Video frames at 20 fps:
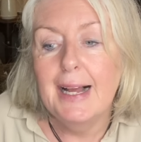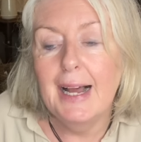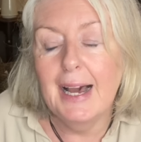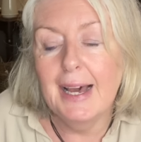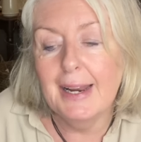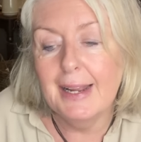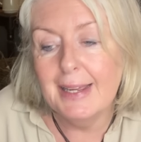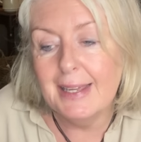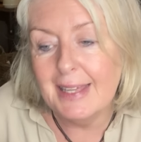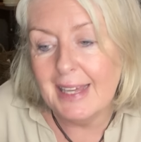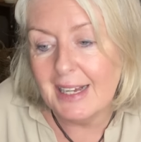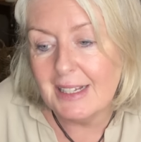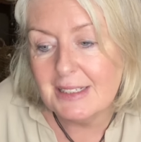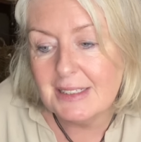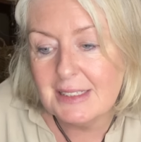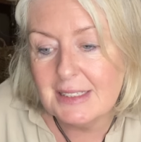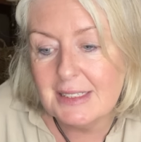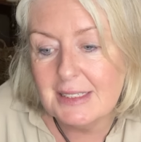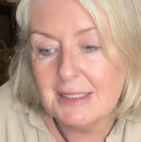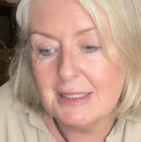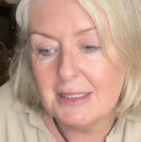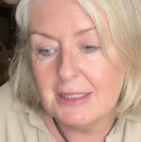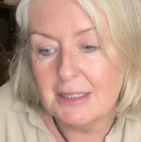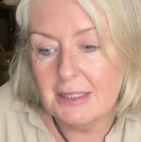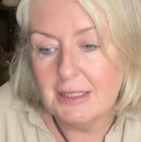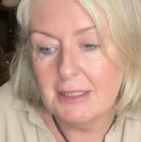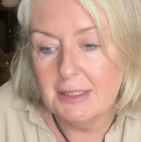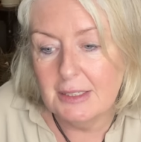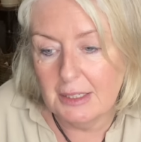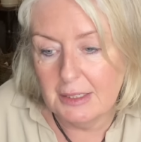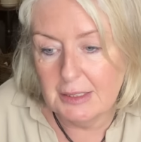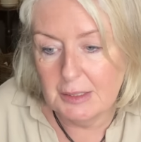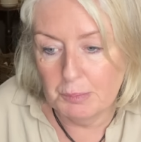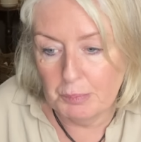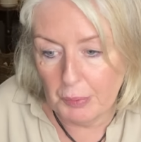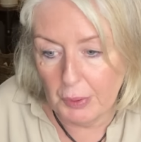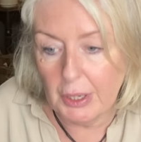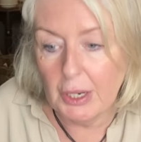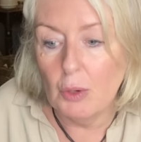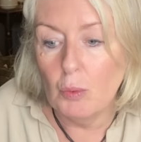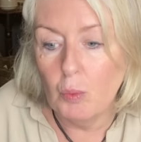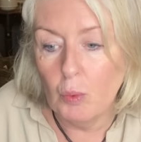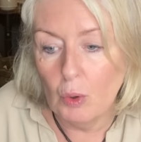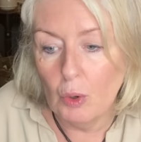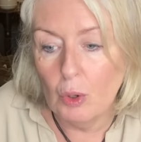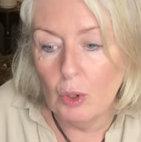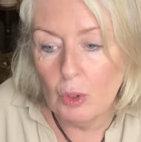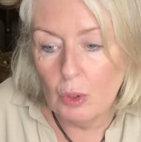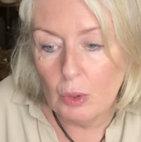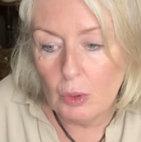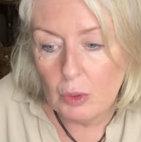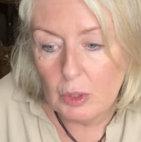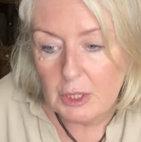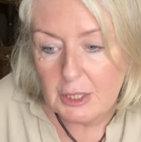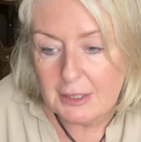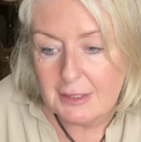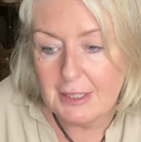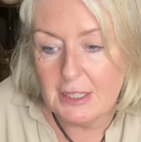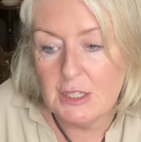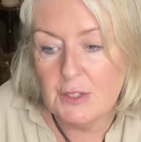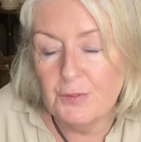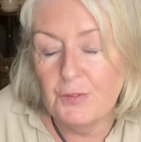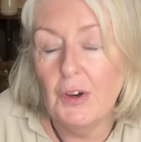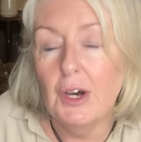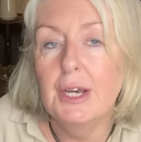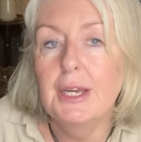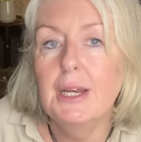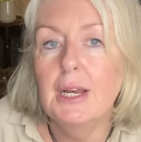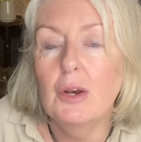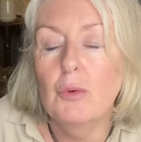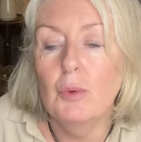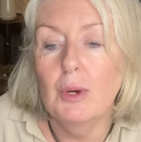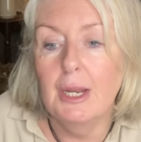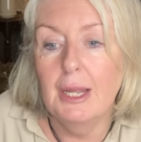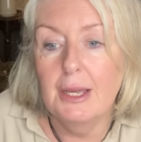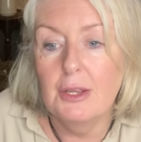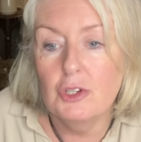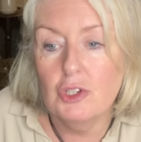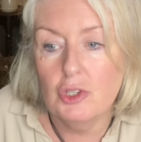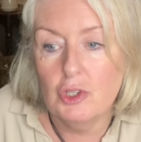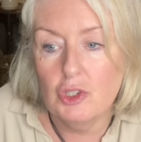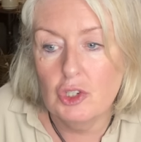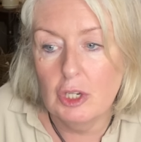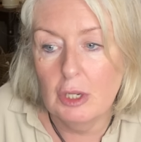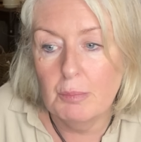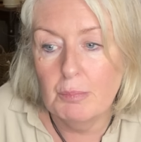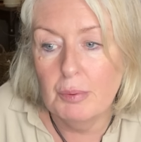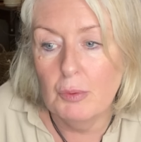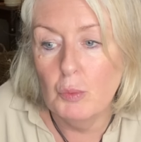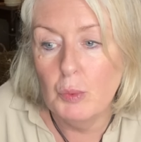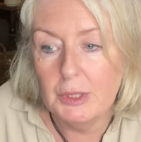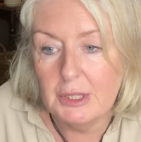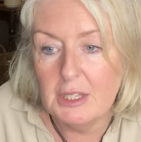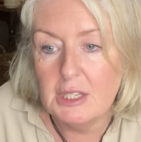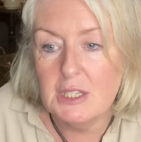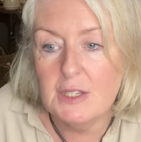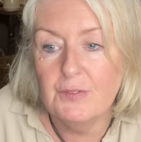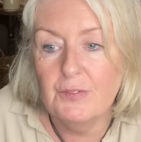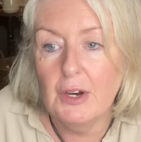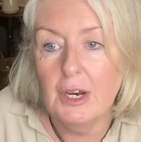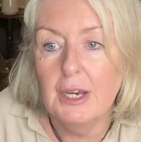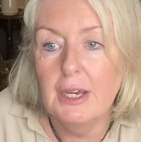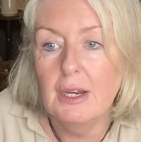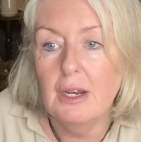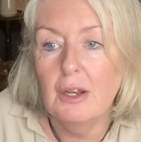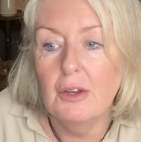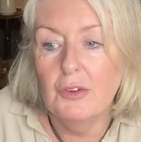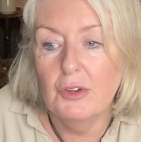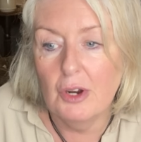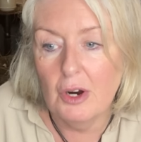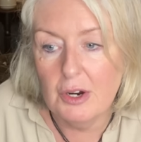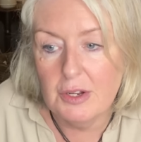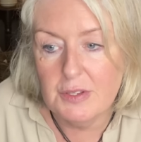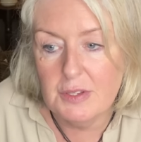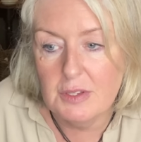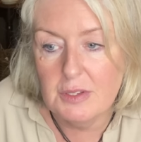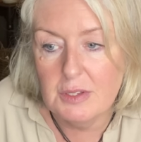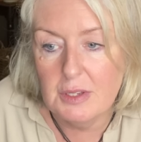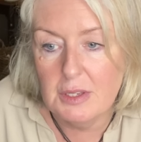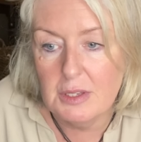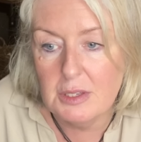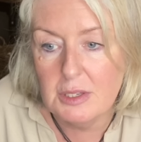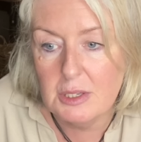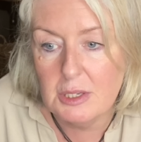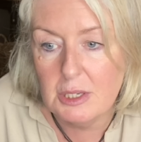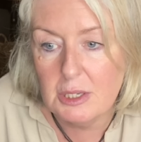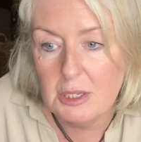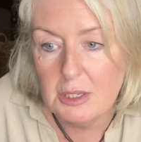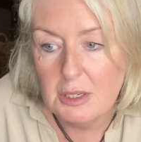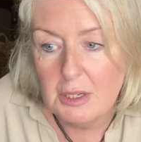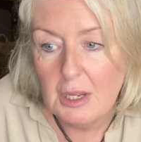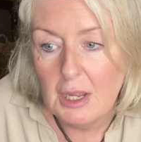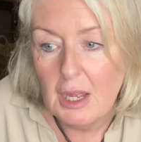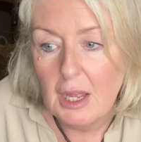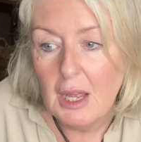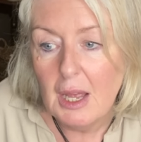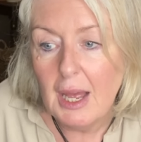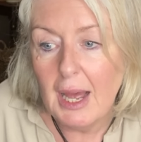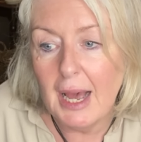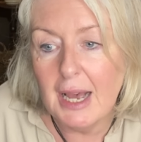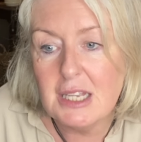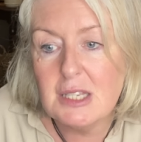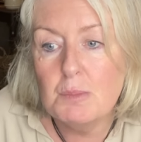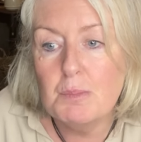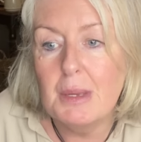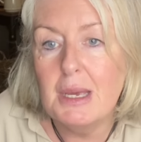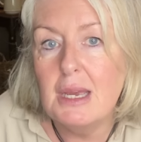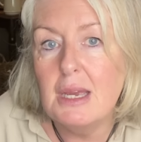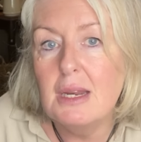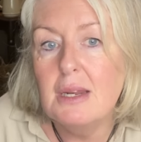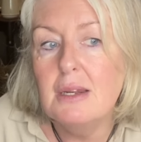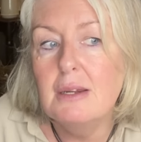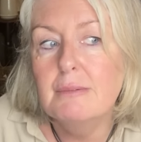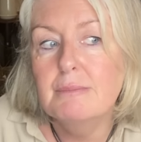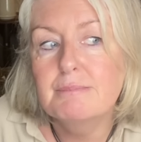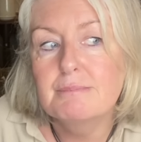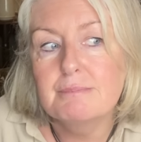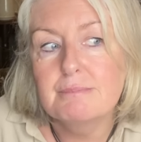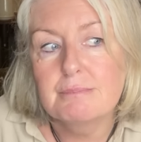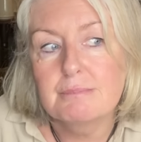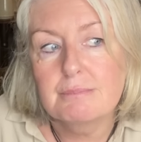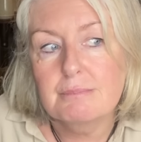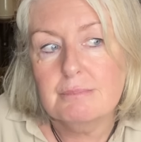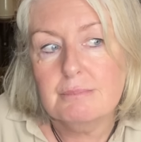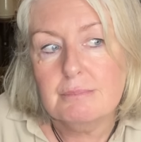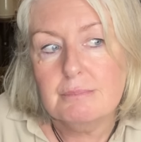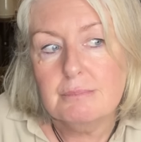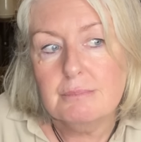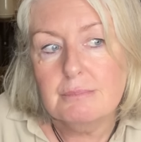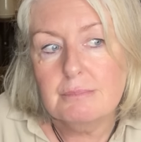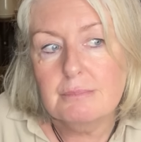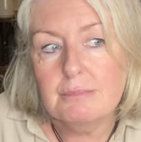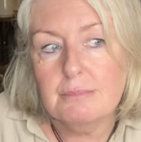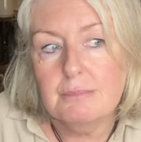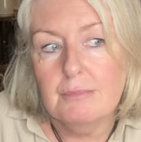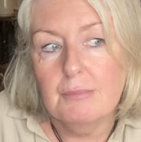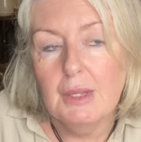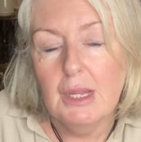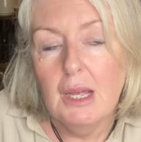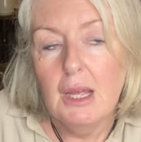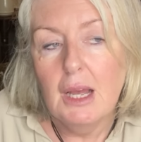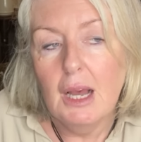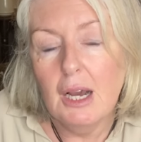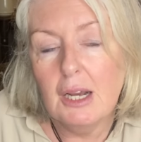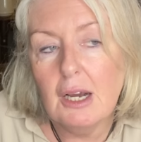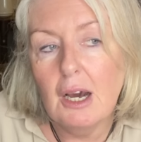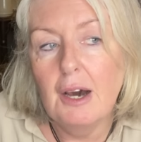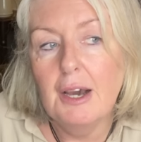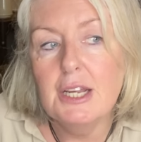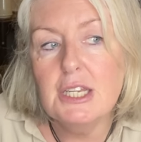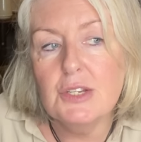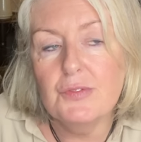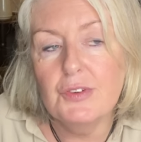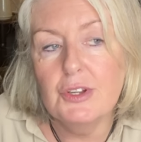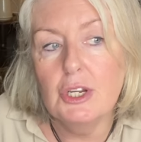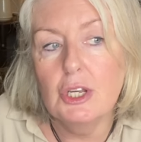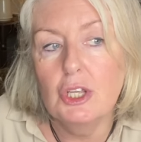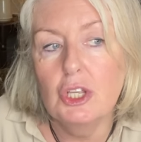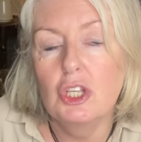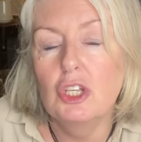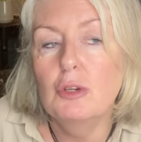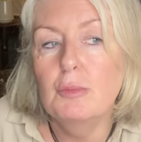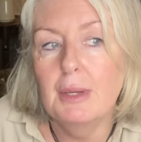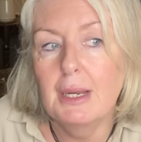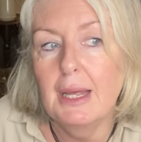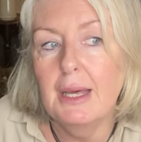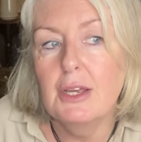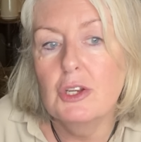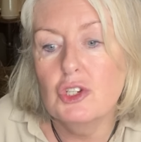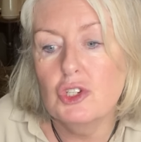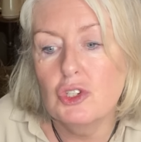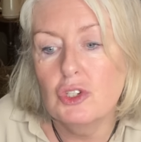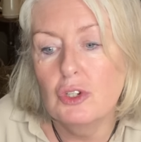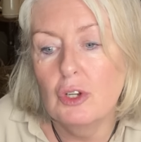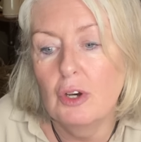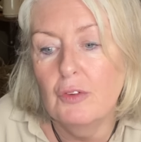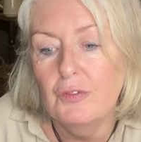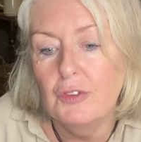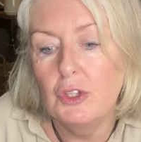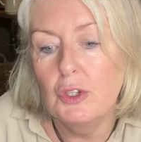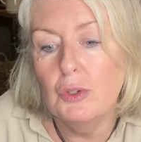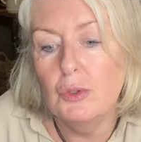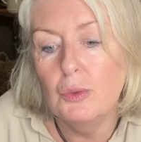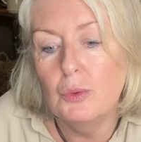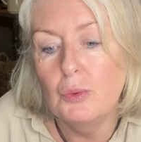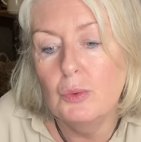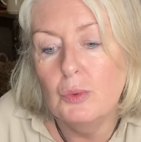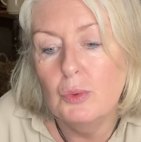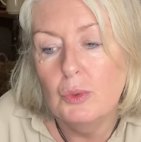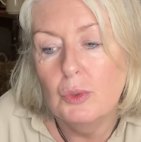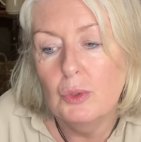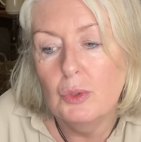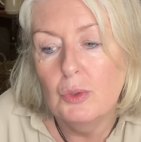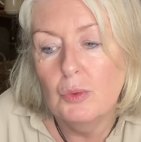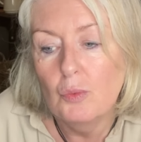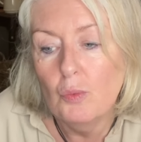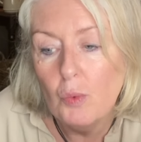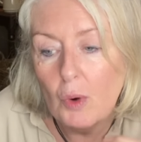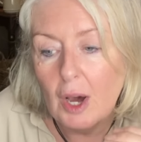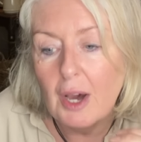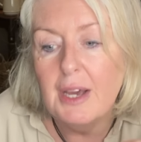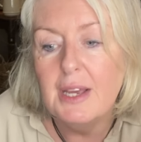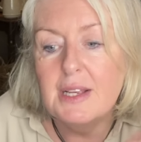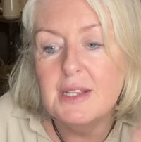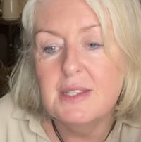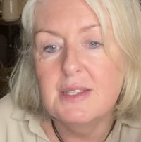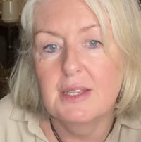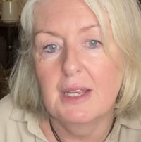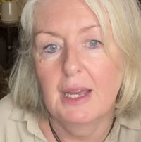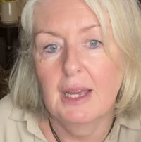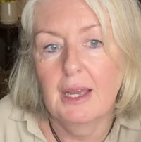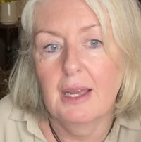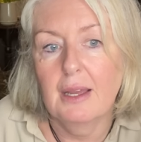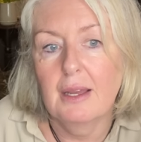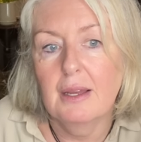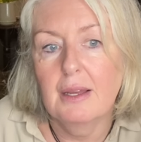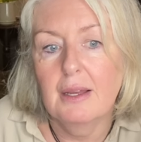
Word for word: And I guess this brick wall, this final relationship with this final narcissist has been a kind of an accumulation of you rising.